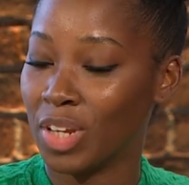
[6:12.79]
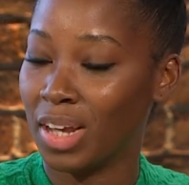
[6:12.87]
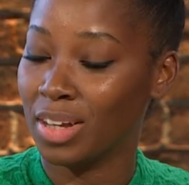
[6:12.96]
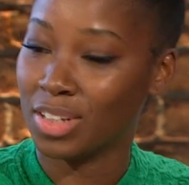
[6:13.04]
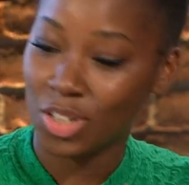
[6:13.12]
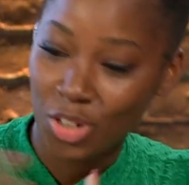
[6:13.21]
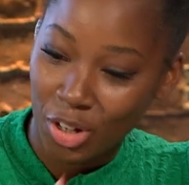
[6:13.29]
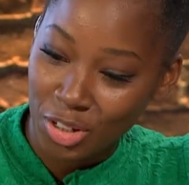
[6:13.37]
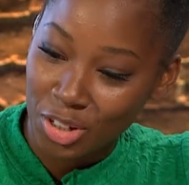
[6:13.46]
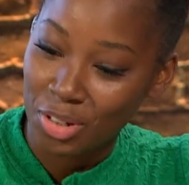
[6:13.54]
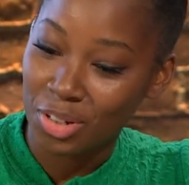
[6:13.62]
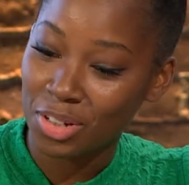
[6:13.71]
Uh, you know,
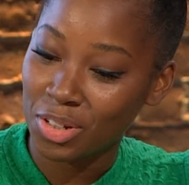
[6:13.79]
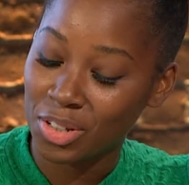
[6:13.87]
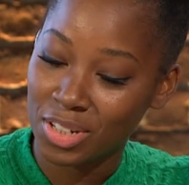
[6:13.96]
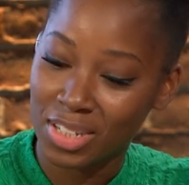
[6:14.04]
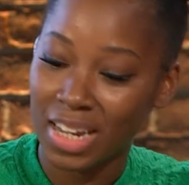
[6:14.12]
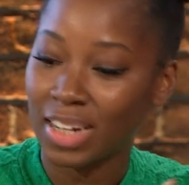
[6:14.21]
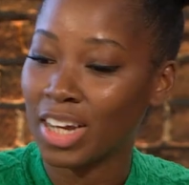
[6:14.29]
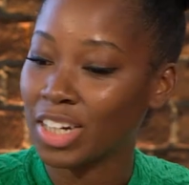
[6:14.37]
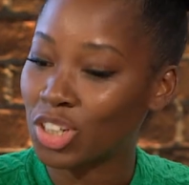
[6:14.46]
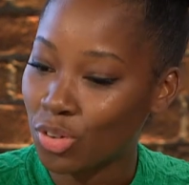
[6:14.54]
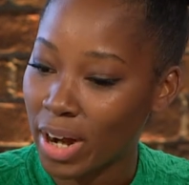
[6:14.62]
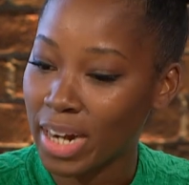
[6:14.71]
you, you, you, say
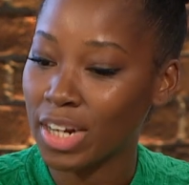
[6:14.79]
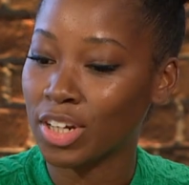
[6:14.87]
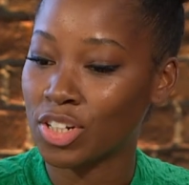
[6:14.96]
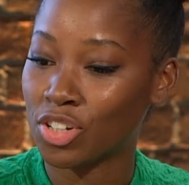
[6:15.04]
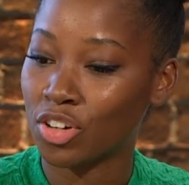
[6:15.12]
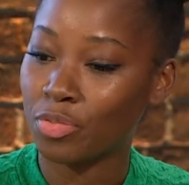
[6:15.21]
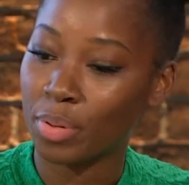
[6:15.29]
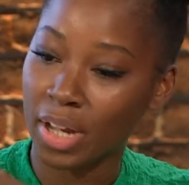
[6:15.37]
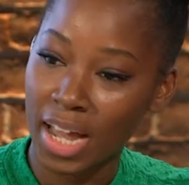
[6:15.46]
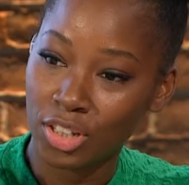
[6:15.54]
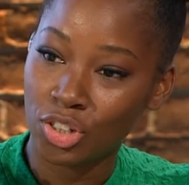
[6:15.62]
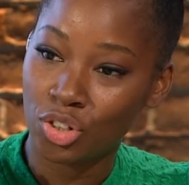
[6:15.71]
like training and stuff, but
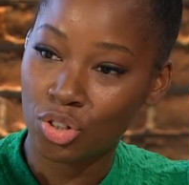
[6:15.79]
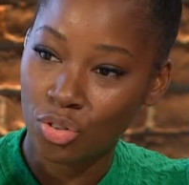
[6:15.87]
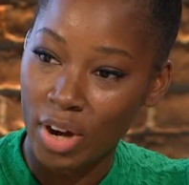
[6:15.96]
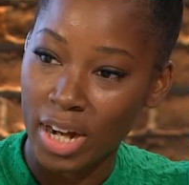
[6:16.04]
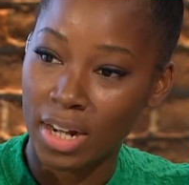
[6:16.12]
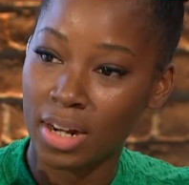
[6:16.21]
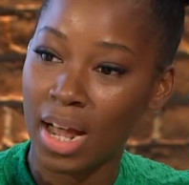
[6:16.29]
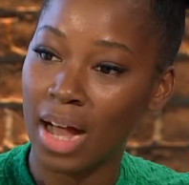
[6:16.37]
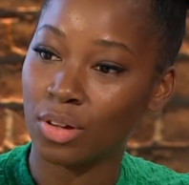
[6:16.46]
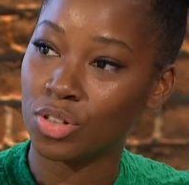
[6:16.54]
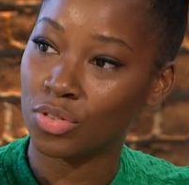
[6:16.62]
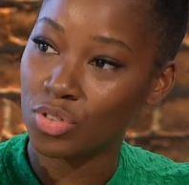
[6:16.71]
can you train
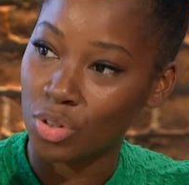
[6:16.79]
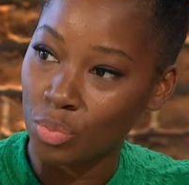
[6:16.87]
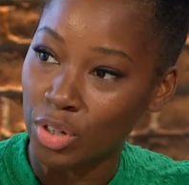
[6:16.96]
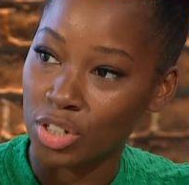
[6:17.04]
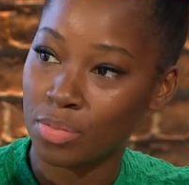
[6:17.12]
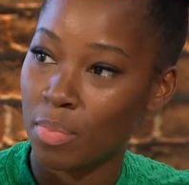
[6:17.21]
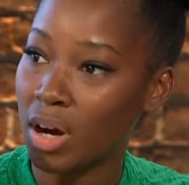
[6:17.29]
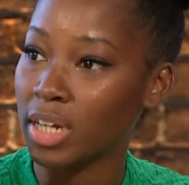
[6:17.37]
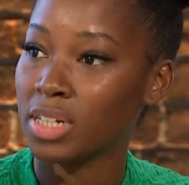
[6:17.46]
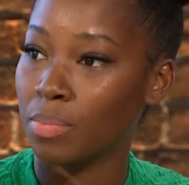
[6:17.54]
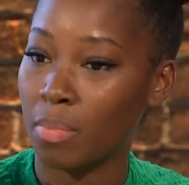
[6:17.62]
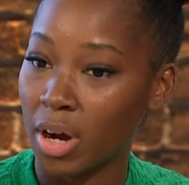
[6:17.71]
out of someone's
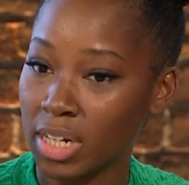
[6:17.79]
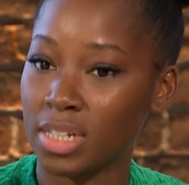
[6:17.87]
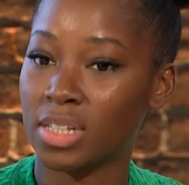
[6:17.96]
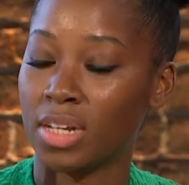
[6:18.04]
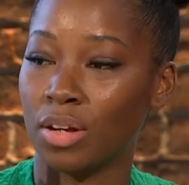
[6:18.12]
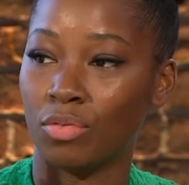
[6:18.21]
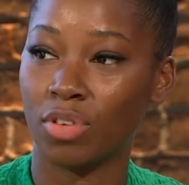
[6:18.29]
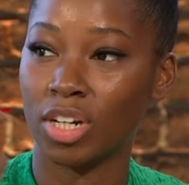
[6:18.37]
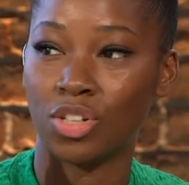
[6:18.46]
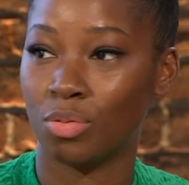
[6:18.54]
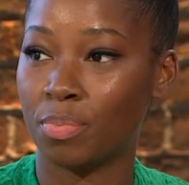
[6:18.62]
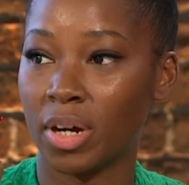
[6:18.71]
mi mindset
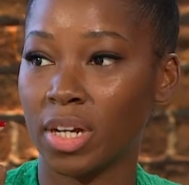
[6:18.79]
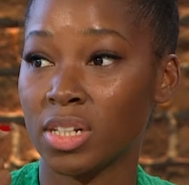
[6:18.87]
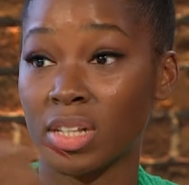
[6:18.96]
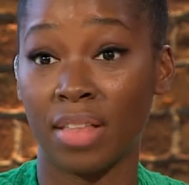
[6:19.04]
racial bias?